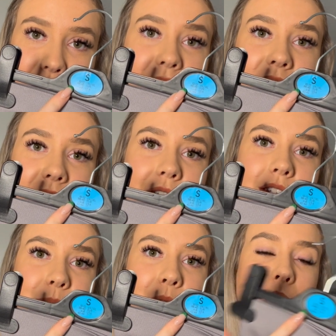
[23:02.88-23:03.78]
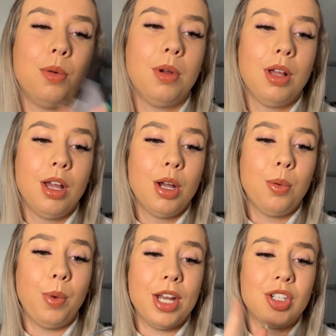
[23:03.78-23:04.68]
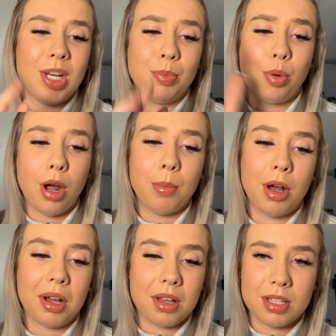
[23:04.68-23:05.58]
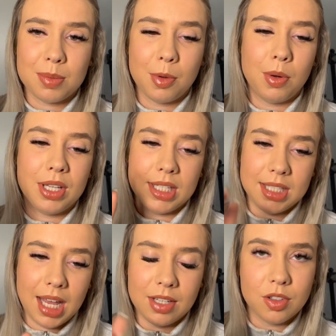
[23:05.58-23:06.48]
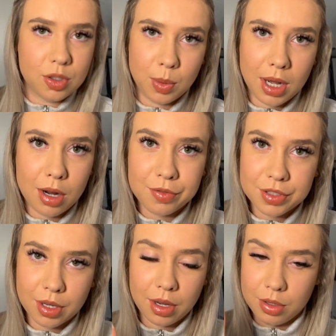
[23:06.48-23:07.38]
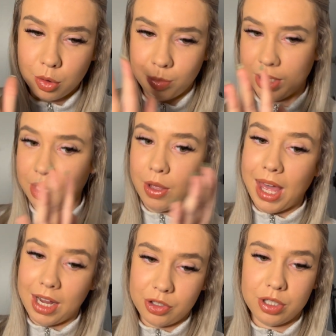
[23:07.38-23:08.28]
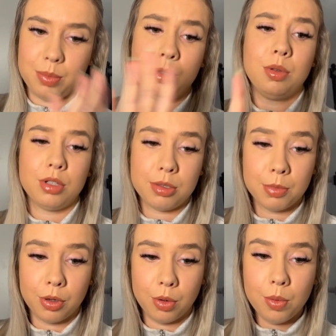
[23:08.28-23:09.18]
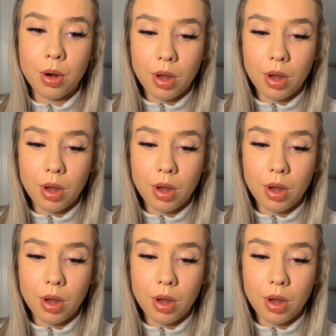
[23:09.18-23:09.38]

thinking they're a small, which in Primark, a small is a 10 to 12. So normally I go extra small or small,